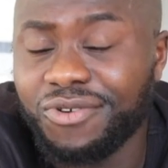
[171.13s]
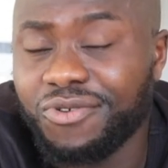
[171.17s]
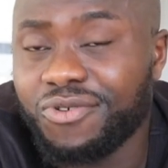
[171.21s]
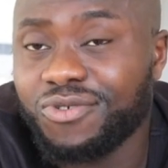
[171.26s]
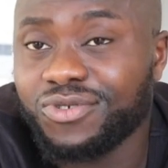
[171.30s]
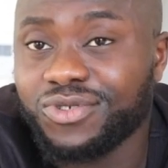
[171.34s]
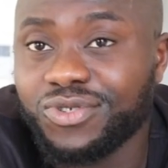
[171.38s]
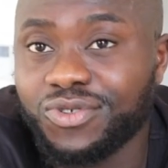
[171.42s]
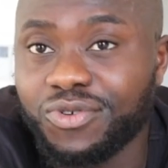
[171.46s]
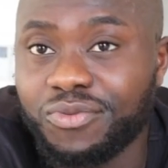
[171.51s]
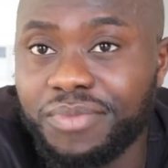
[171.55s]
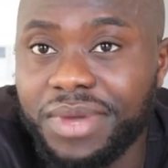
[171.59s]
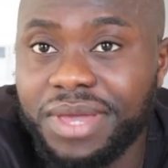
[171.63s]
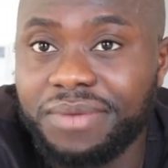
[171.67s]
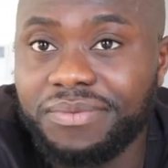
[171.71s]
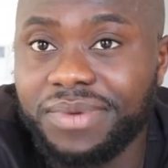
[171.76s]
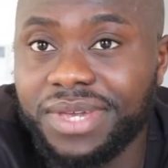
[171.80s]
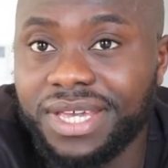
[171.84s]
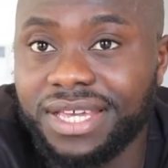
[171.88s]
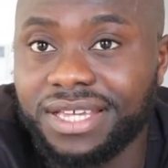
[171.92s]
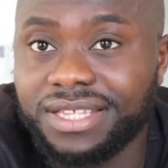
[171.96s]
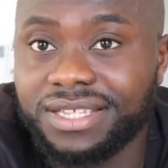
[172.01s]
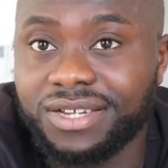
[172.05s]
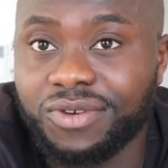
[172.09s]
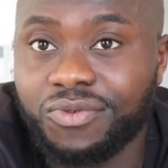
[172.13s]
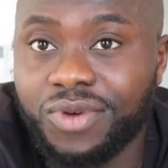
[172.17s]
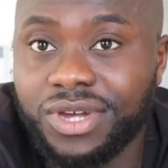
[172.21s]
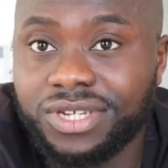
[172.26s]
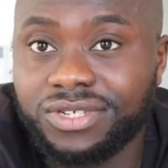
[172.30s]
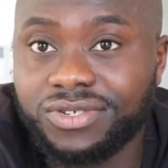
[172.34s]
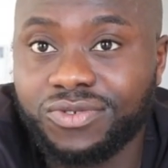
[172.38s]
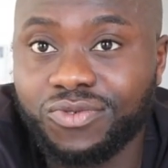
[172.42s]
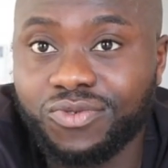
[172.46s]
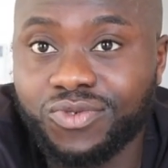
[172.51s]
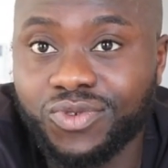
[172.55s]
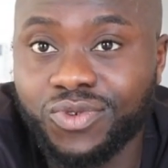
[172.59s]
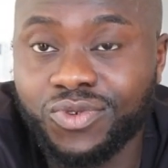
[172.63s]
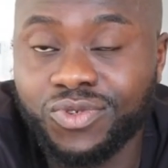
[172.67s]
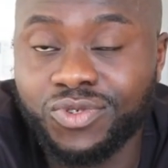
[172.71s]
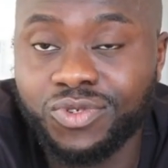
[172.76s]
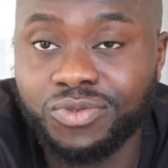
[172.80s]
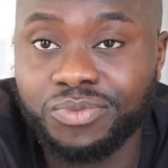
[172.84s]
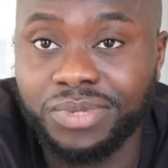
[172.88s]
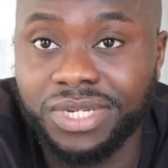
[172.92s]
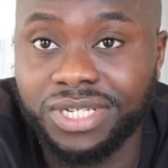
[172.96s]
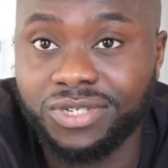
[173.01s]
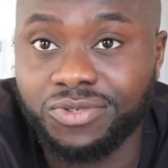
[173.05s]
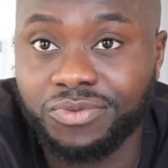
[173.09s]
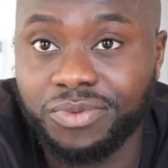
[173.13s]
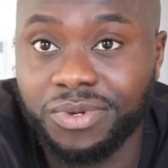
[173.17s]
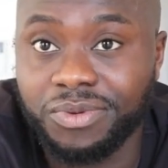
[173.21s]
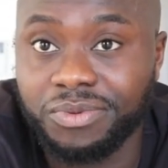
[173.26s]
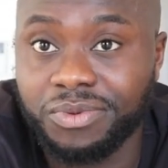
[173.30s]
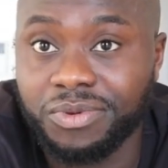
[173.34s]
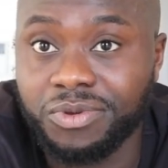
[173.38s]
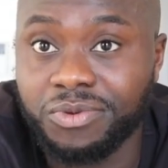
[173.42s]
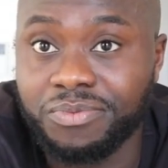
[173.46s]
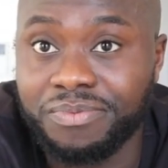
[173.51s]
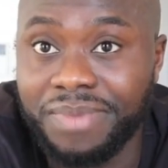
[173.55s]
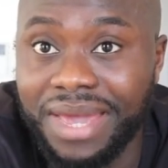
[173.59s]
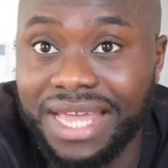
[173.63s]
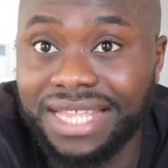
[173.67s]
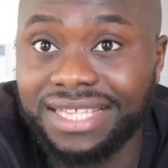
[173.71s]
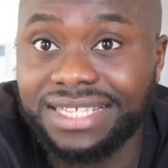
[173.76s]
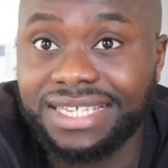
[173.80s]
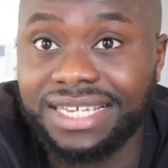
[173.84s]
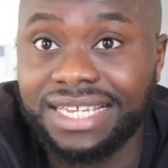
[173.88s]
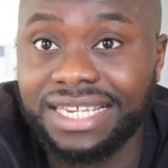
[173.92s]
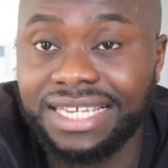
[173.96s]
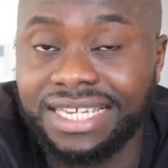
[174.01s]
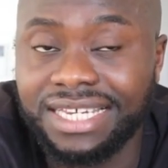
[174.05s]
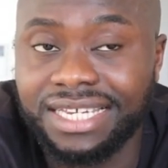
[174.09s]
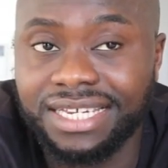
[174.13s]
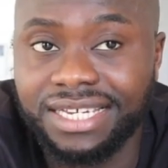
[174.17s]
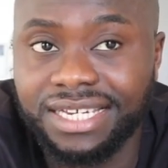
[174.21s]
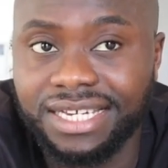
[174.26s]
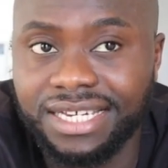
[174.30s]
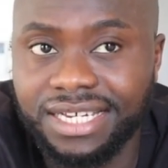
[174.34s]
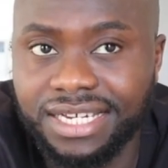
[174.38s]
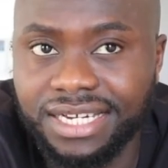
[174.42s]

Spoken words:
Also, maybe the question also should we be mentally